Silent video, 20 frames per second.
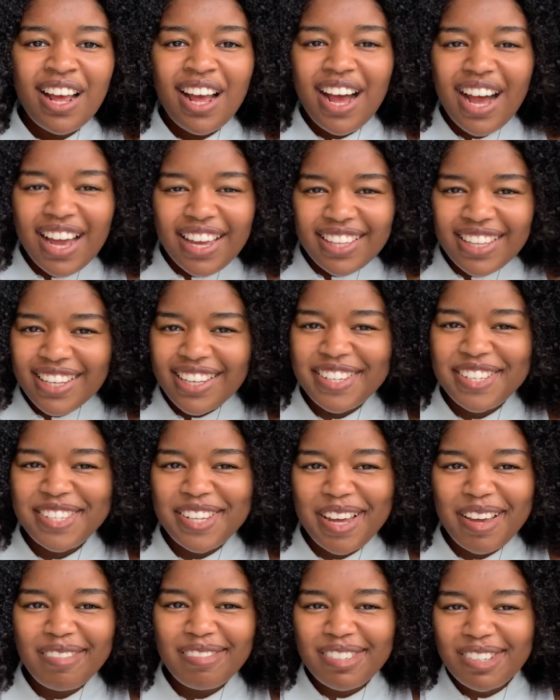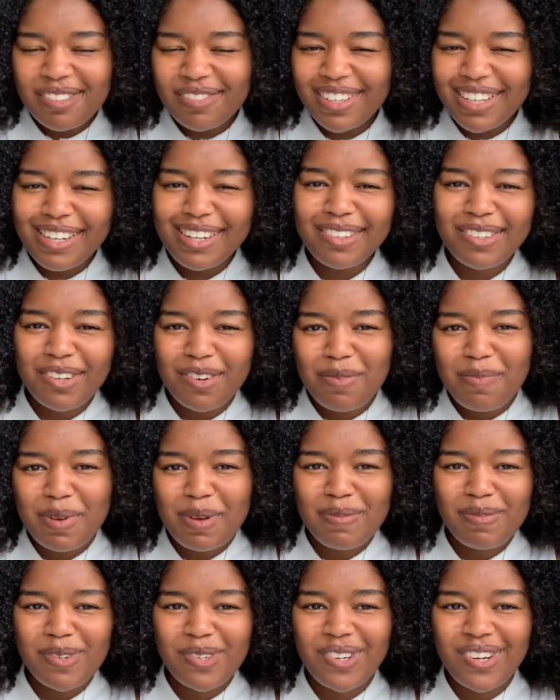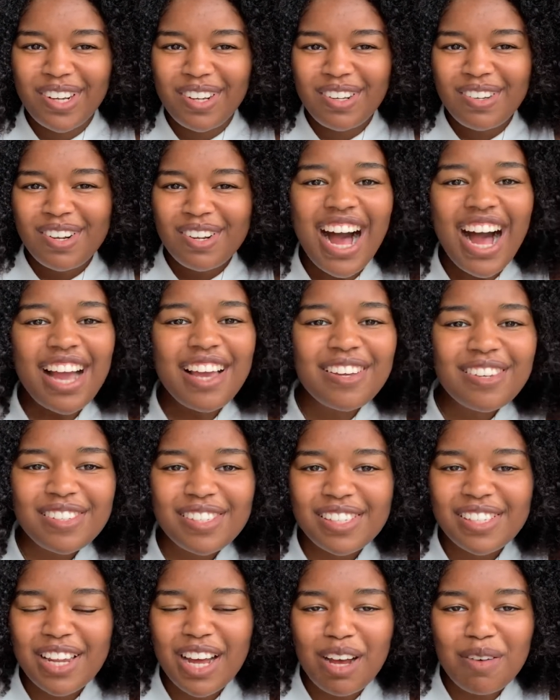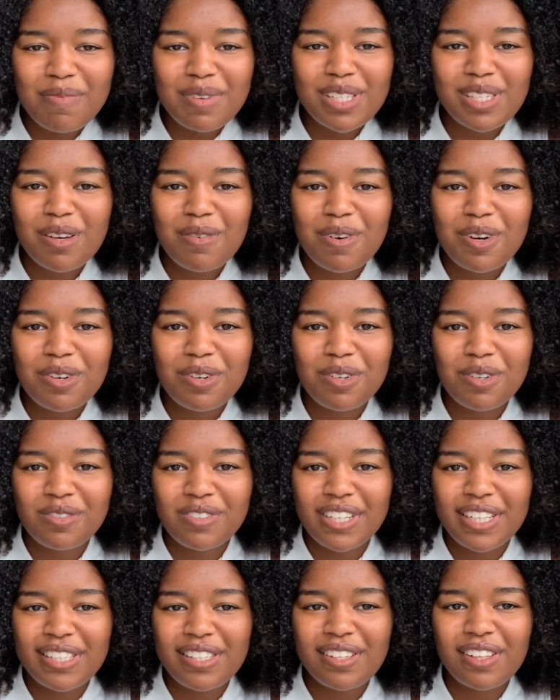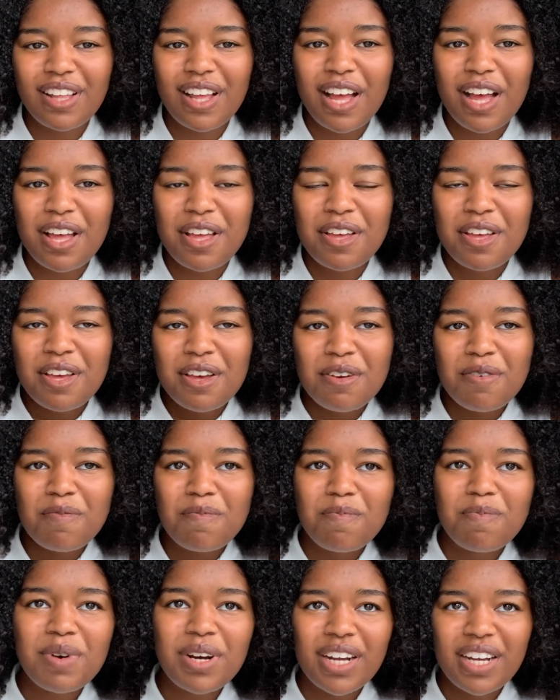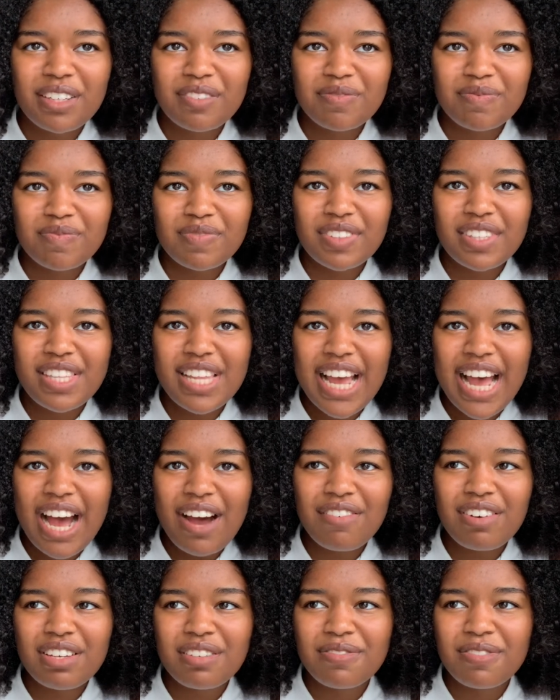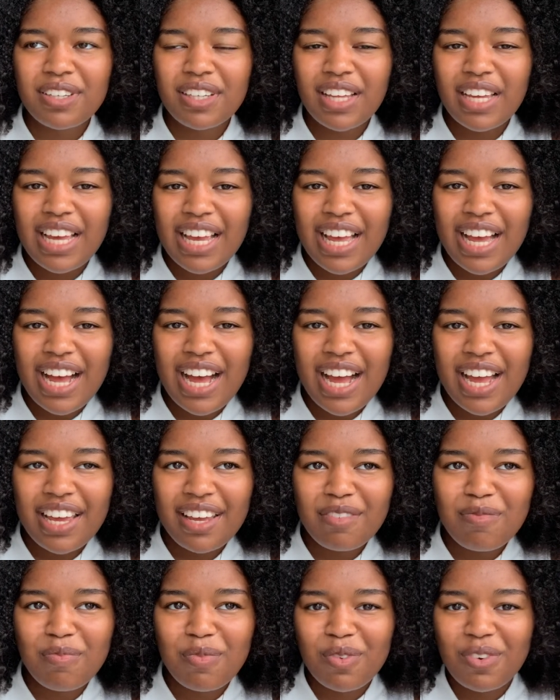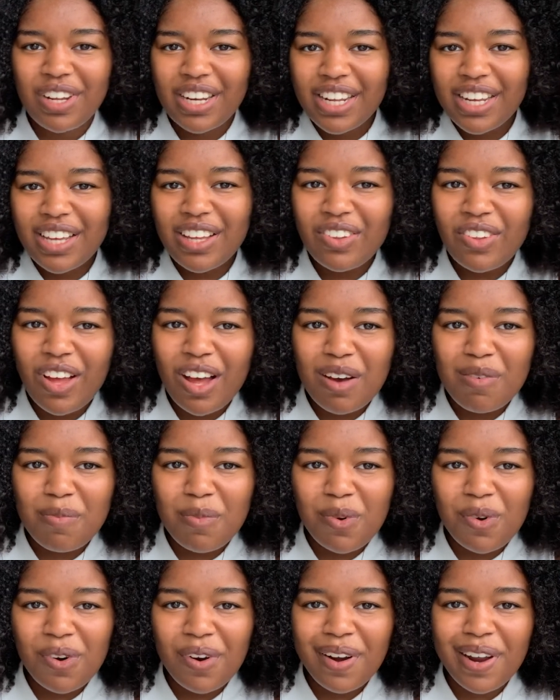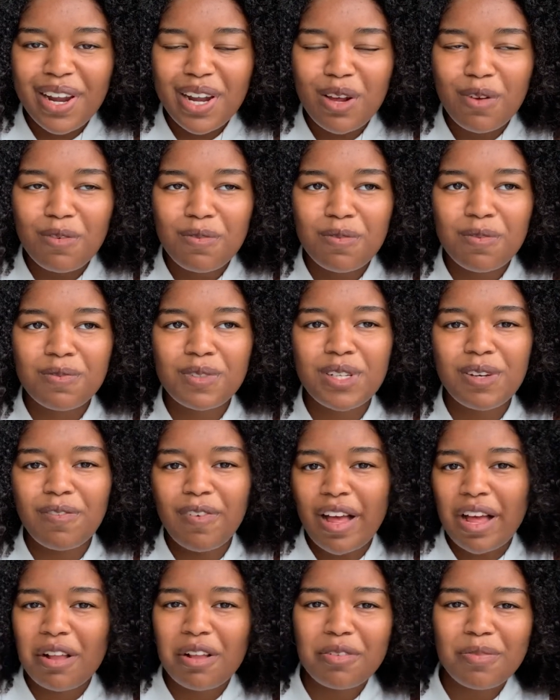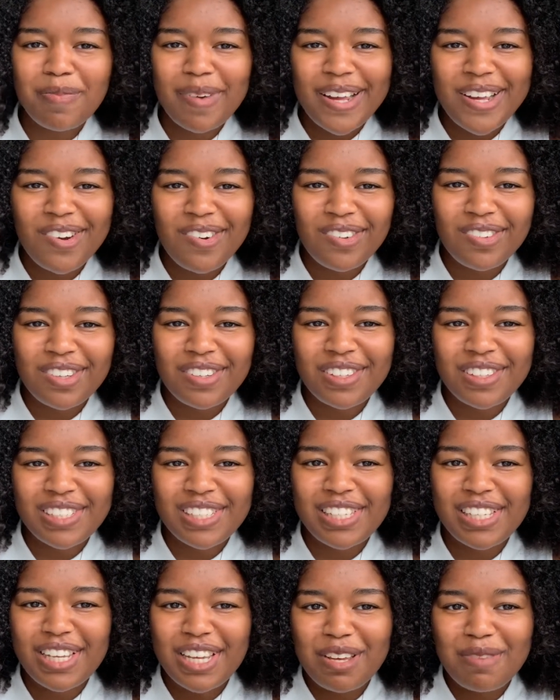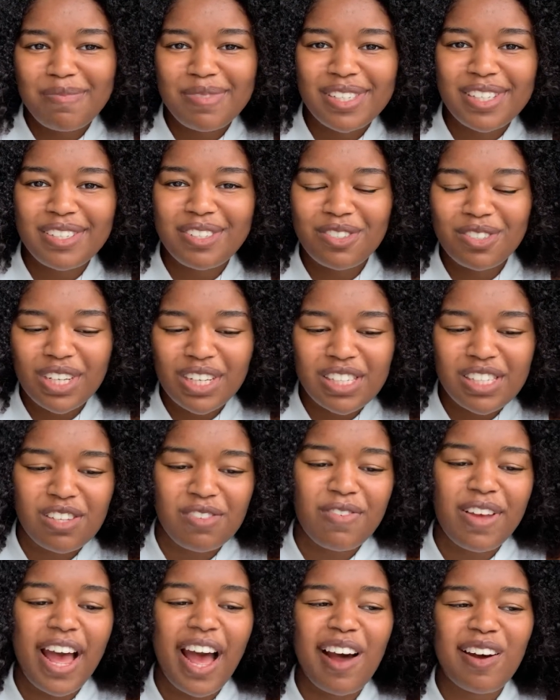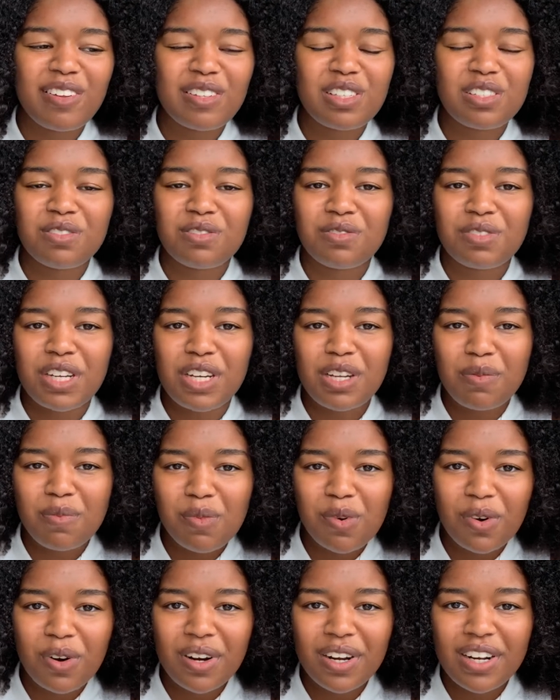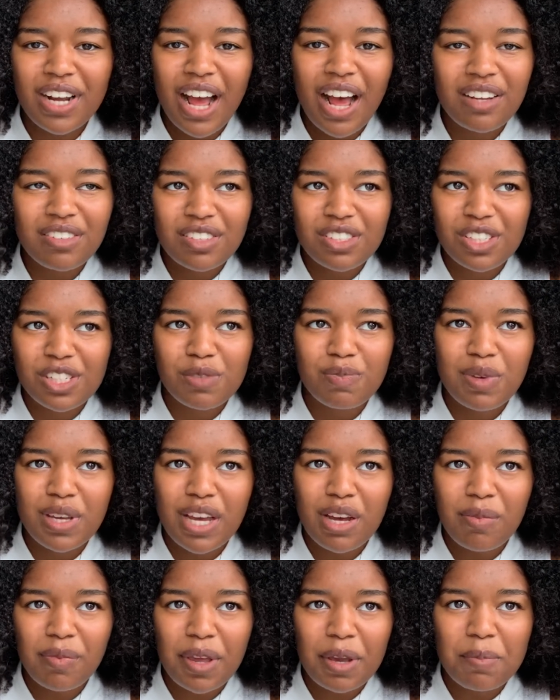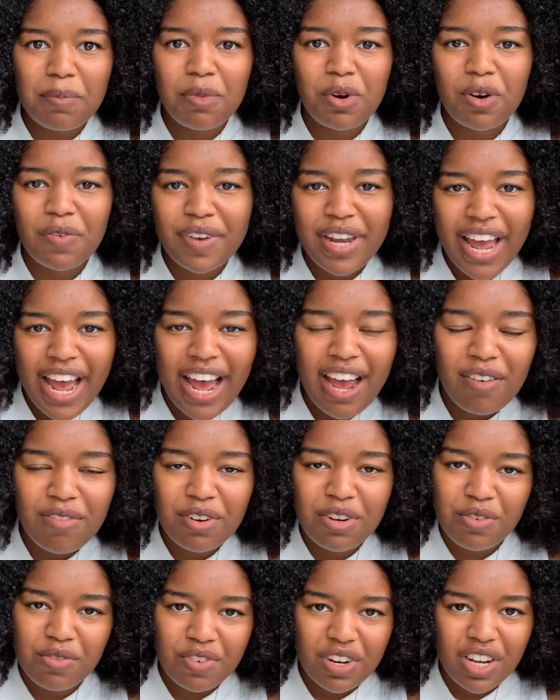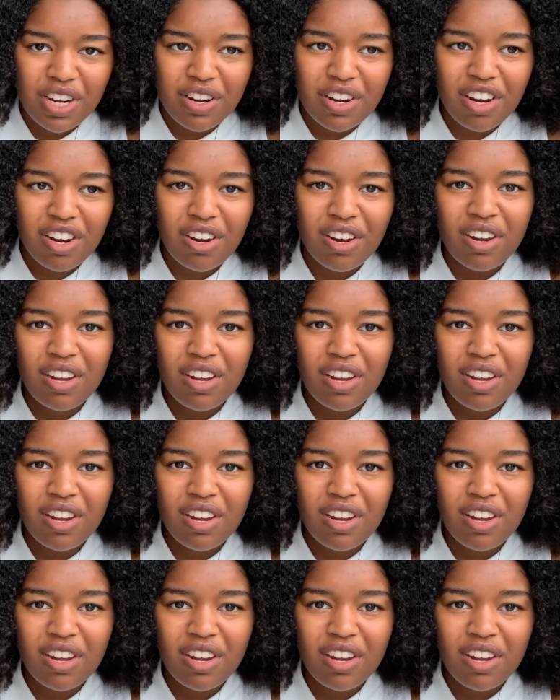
I think it's time to read a little bit more. I used to not be someone who reads a lot, but now I feel like I'm reading a lot more, and I've developed my own little tips and tricks of how to read more, how to just become like more of an avid reader